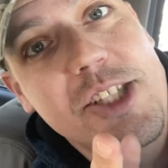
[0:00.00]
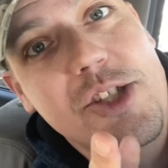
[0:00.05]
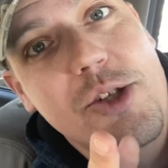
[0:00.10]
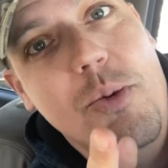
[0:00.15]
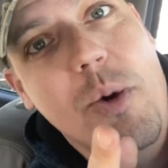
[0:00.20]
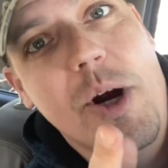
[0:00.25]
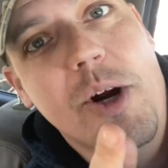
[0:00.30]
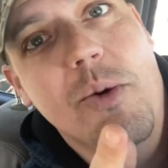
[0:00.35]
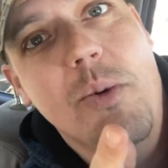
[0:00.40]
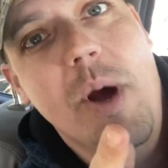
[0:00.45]

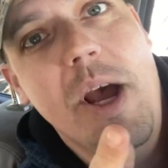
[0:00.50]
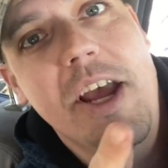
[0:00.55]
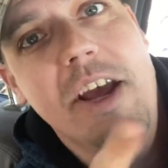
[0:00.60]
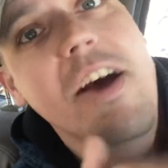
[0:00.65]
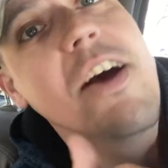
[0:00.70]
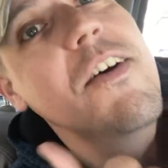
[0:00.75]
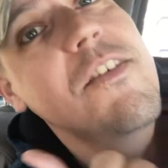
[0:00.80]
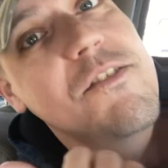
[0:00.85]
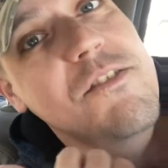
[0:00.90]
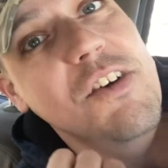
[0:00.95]
squared away
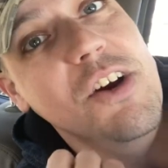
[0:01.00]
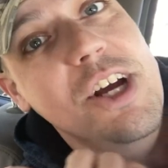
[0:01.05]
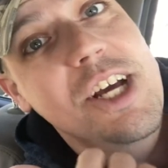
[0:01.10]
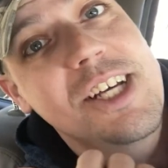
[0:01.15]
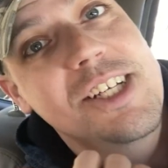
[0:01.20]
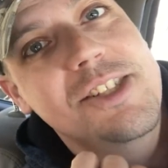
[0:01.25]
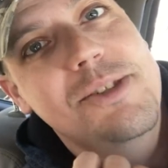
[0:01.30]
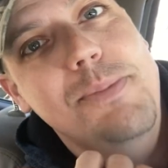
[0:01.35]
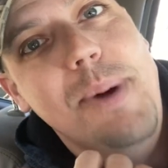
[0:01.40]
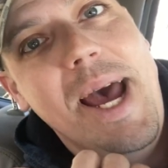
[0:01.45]
for
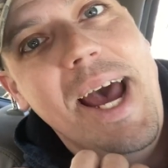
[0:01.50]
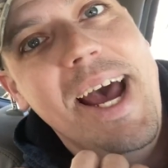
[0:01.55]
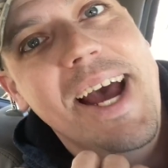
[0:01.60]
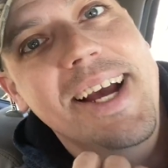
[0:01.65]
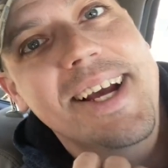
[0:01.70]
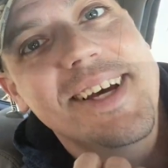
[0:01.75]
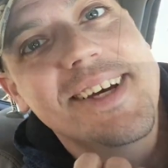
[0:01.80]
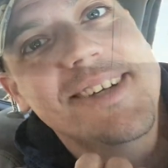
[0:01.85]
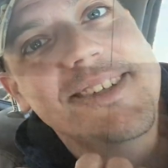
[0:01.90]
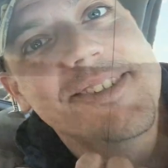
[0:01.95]
his bag.